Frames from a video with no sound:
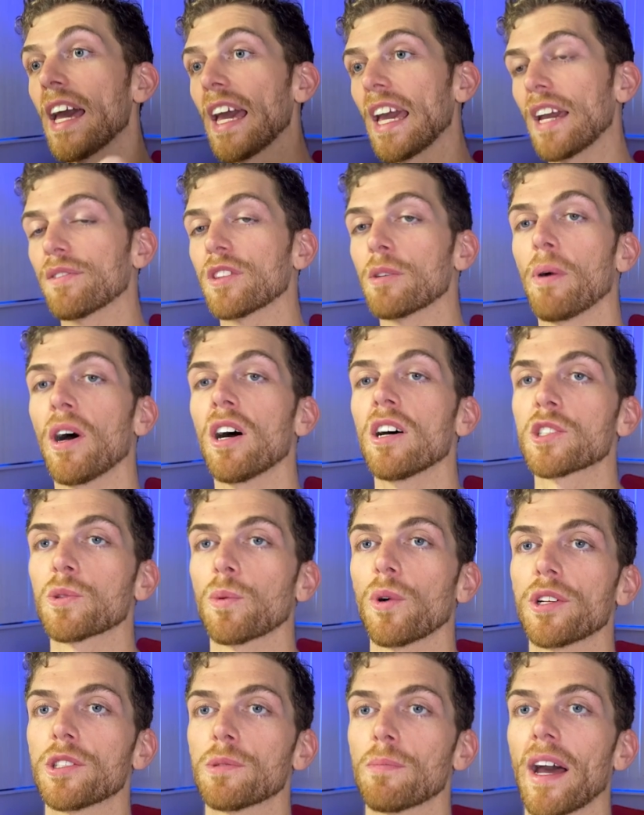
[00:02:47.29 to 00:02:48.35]
if the
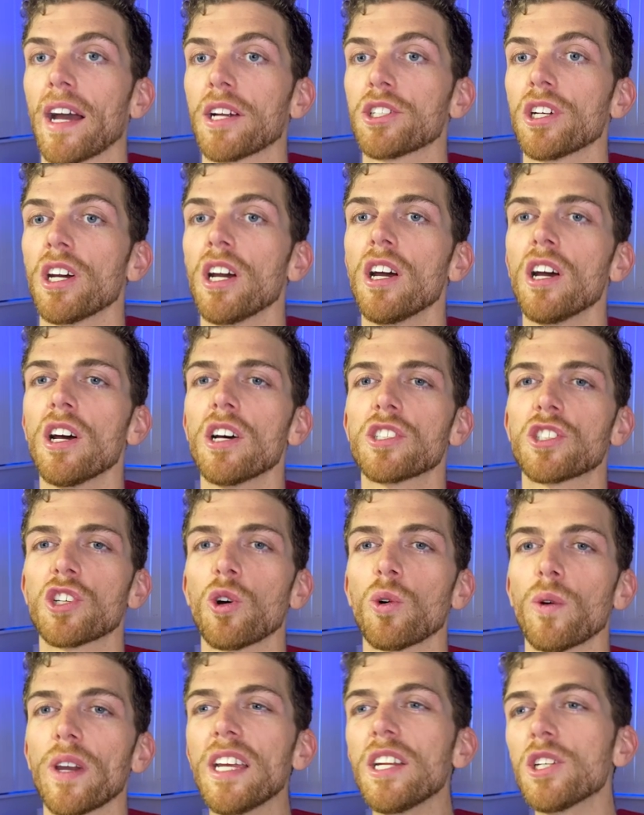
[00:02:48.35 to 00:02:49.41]
passwords match.
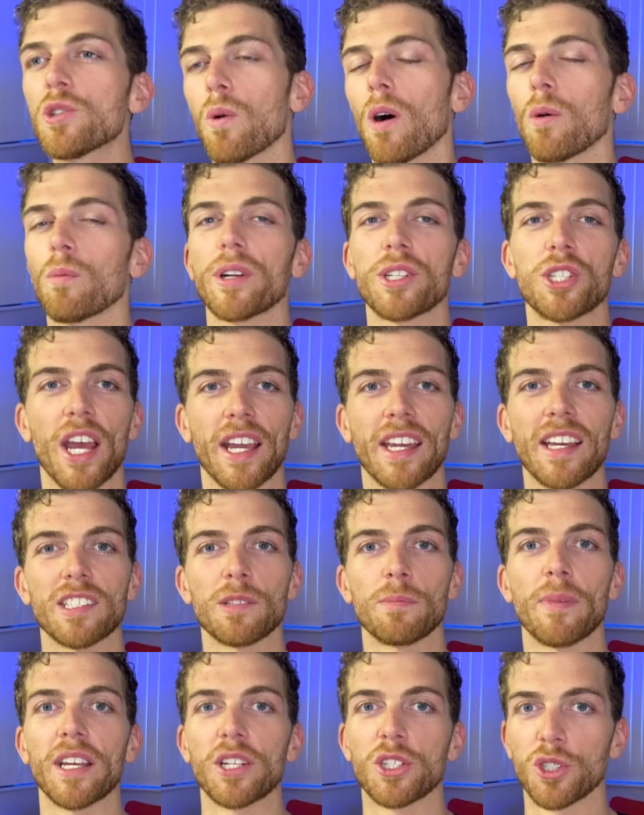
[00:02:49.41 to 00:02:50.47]
So each one we're checking
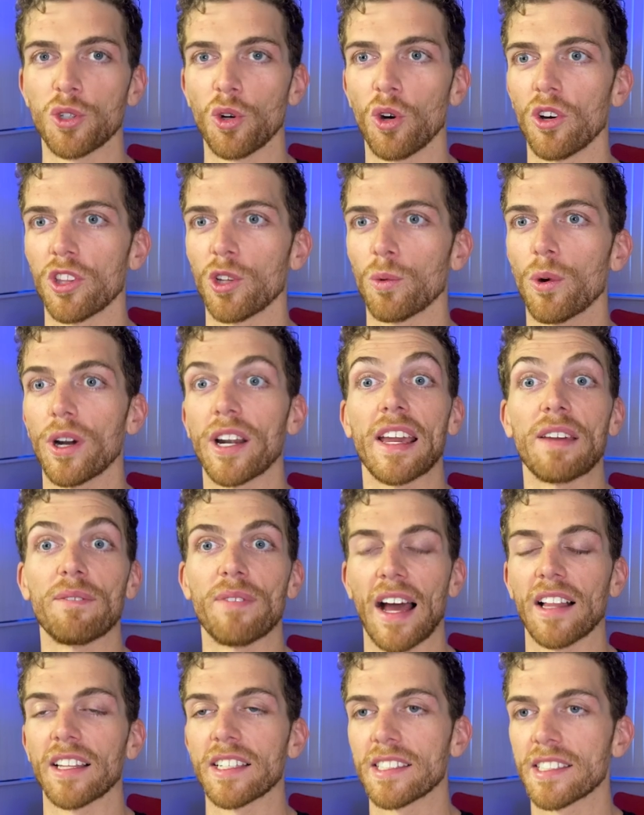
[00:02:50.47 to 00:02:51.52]
to make sure that we're in a
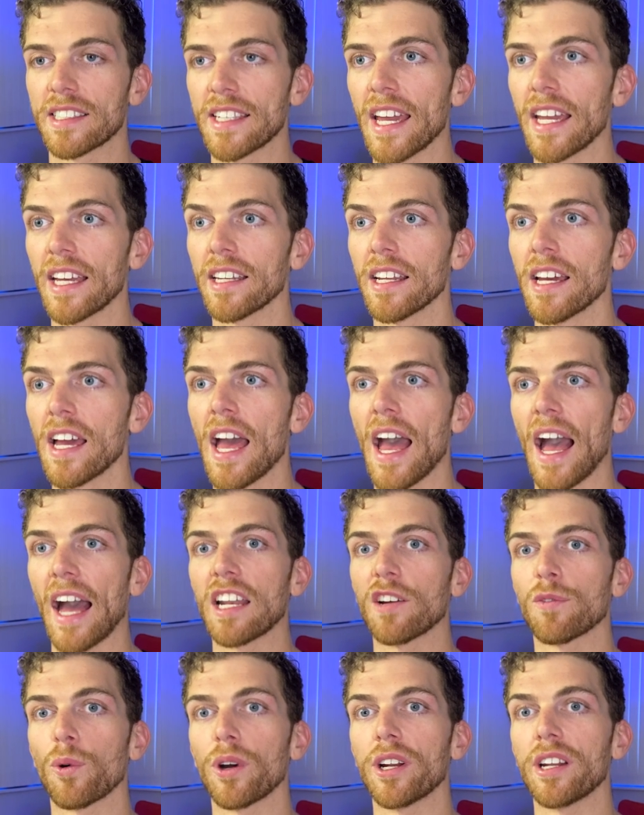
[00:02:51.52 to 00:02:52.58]
valid state.
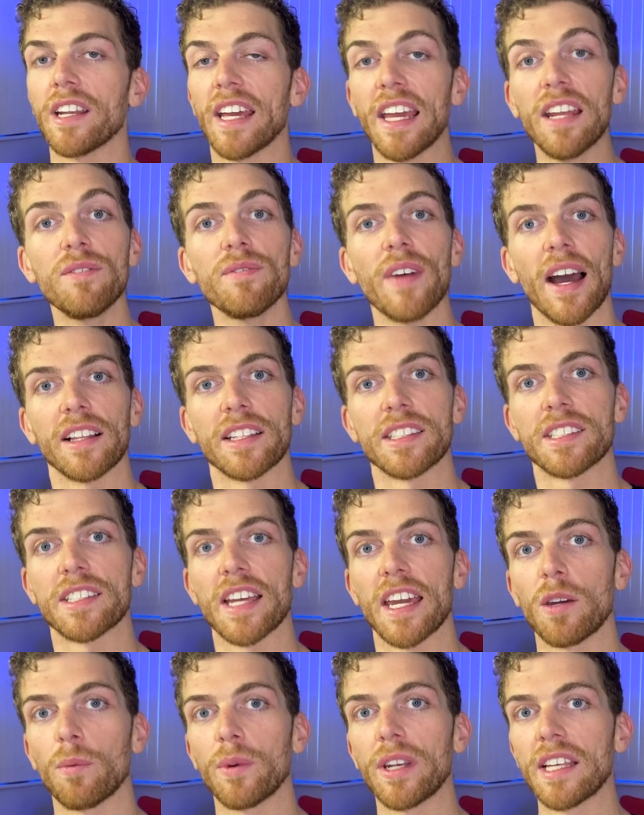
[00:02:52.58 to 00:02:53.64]
And if we're in an invalid
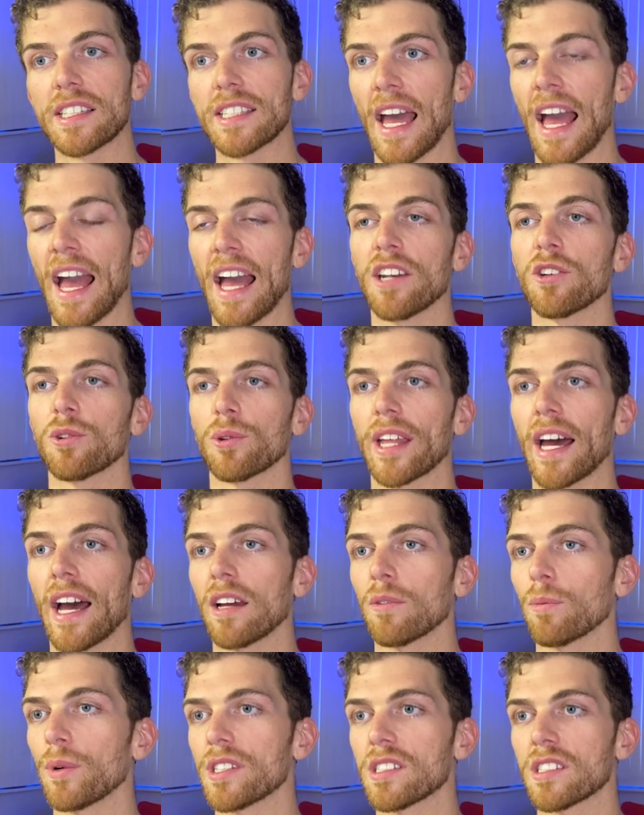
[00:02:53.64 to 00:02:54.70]
state, we need to handle
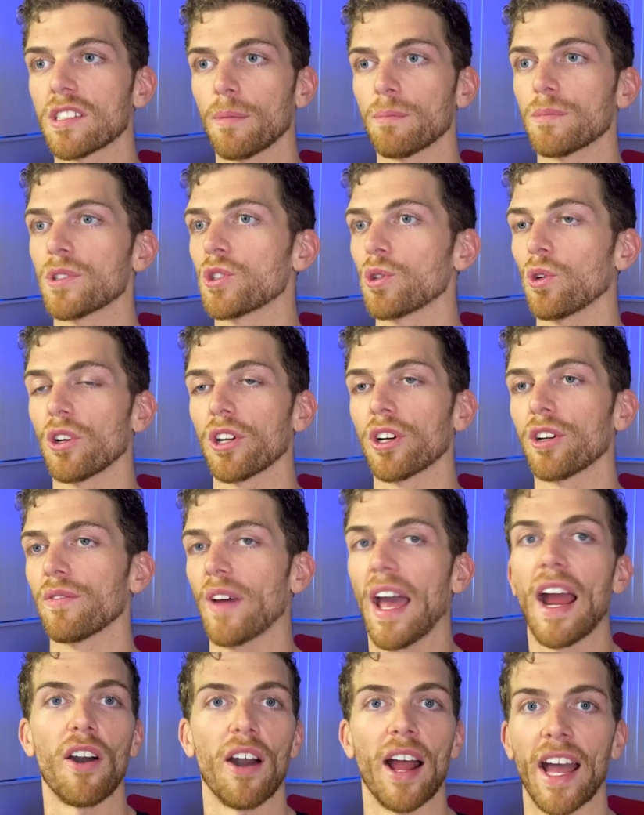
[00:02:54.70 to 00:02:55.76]
that with some sort of
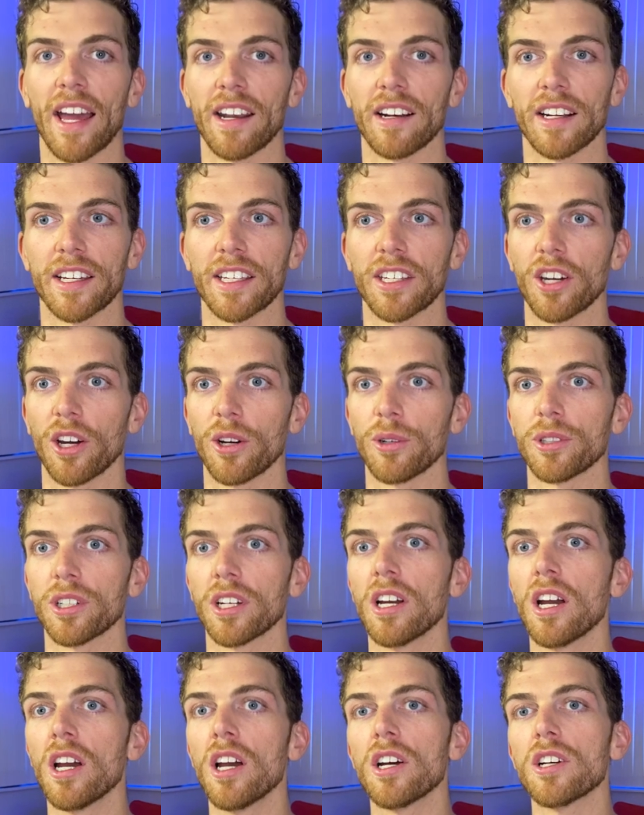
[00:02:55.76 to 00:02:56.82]
error handling code.
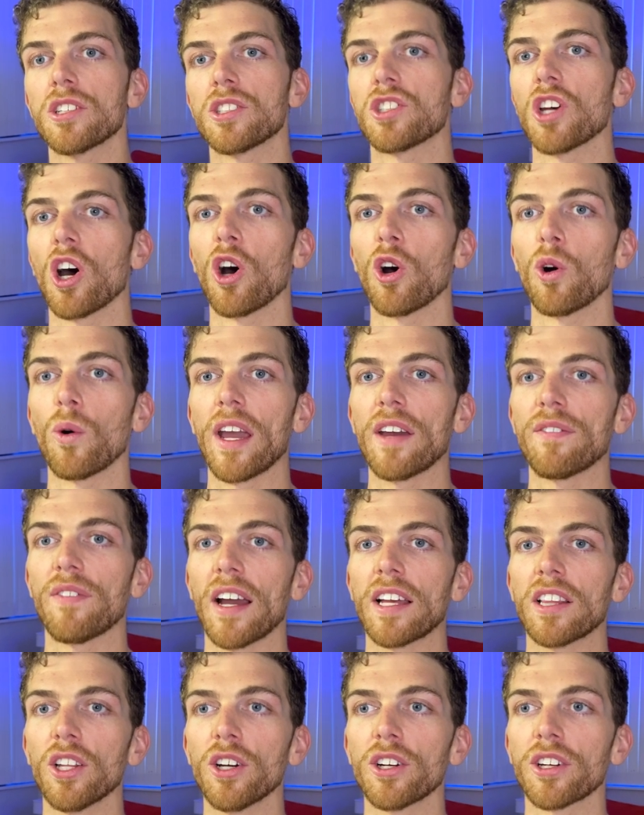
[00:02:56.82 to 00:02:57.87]
So if
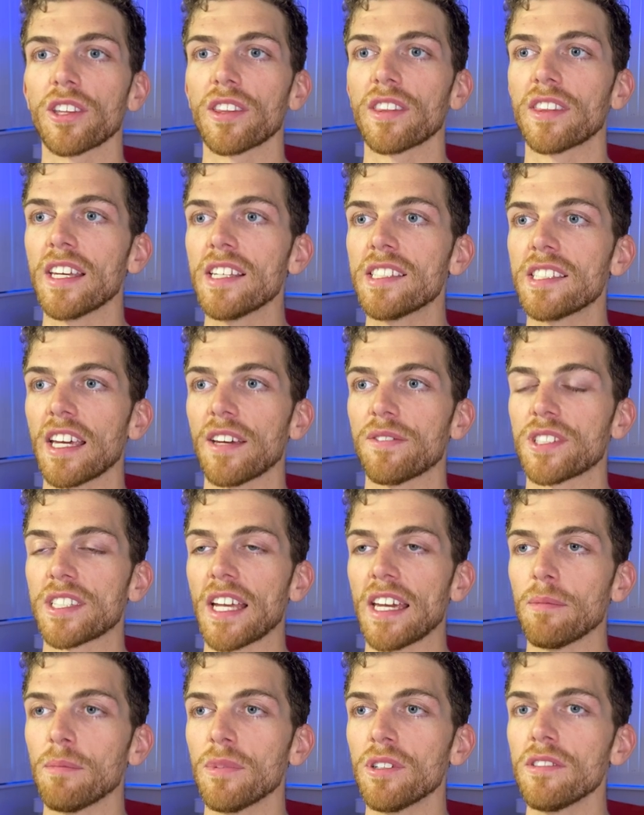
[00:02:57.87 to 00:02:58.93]
I look this if
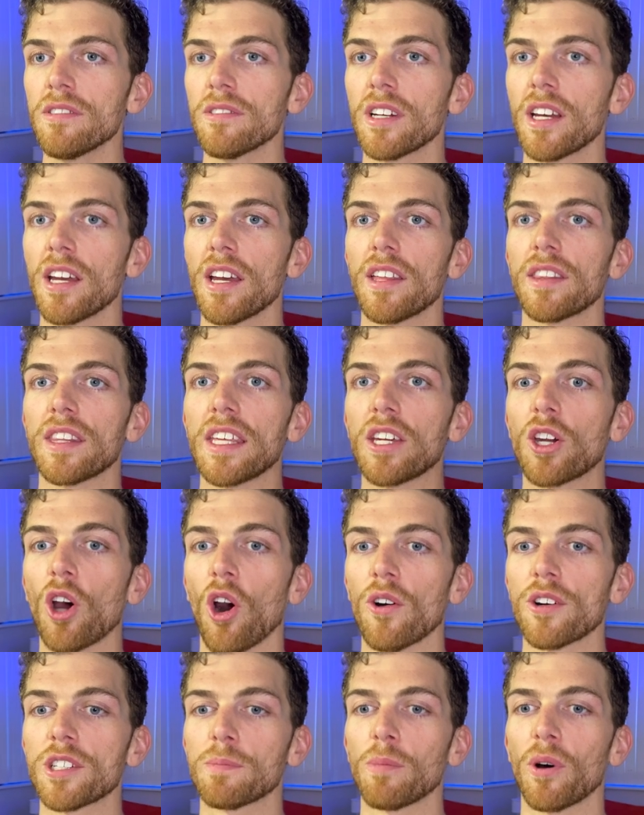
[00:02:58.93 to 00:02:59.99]
statement, the
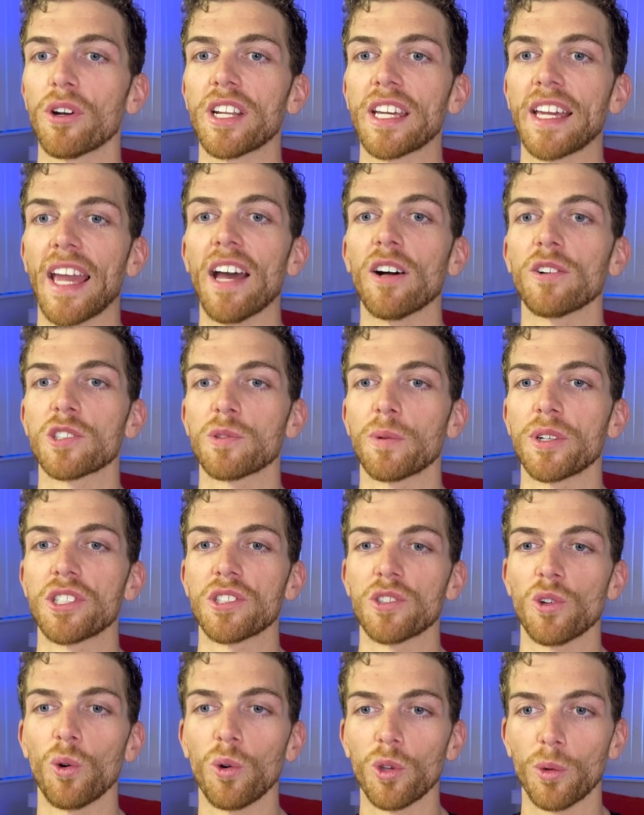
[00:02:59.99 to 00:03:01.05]
corresponding else, which
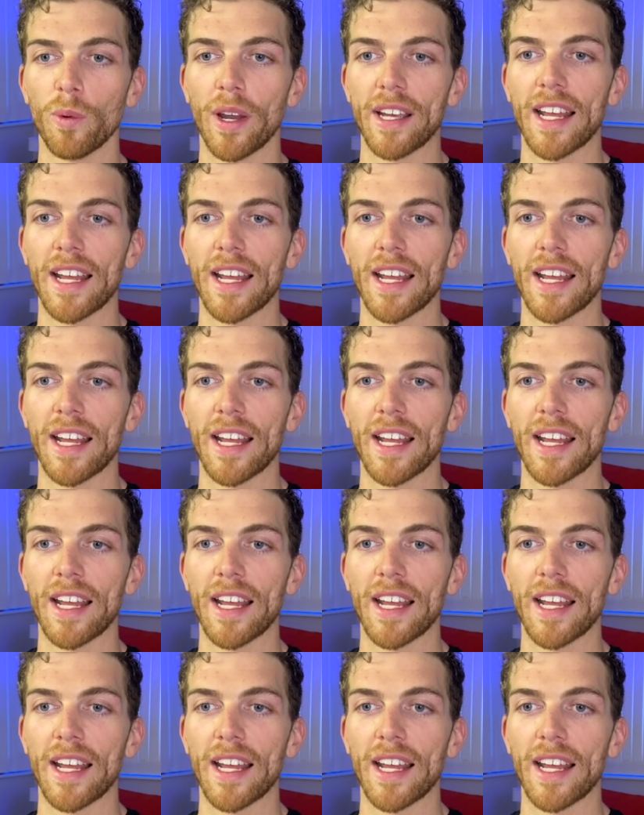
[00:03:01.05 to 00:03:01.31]
is all the way